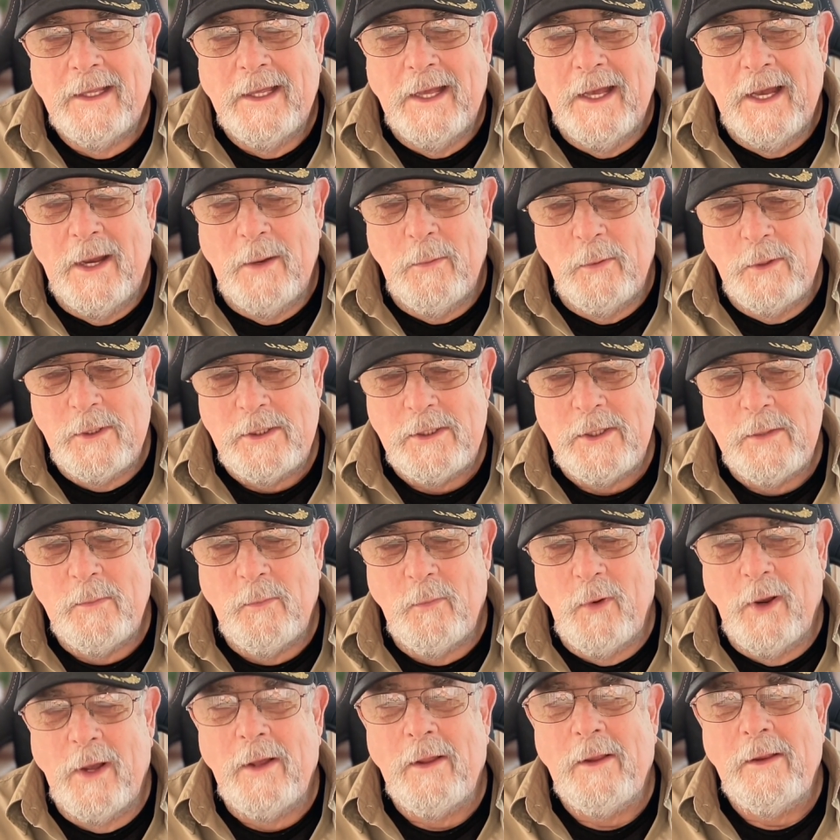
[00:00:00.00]
I wish him
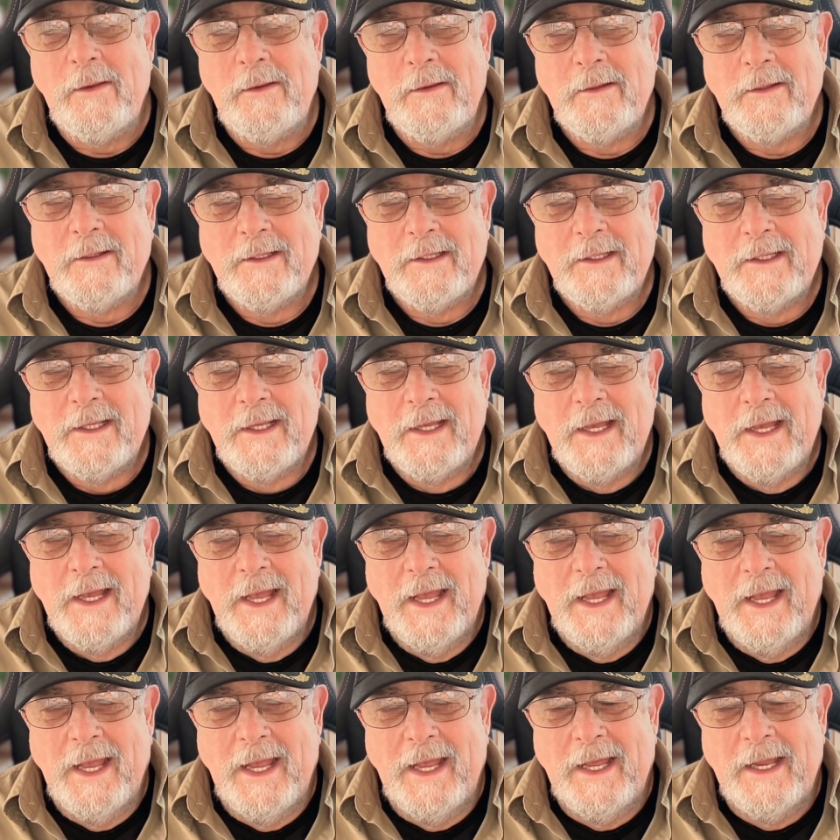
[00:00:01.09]
well.
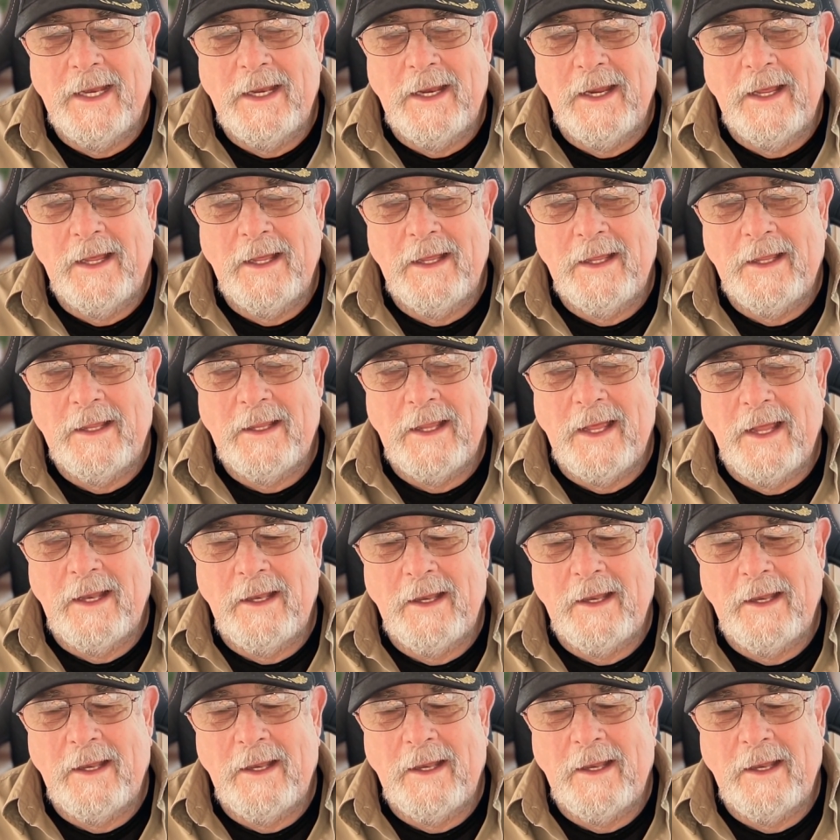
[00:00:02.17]
And I'd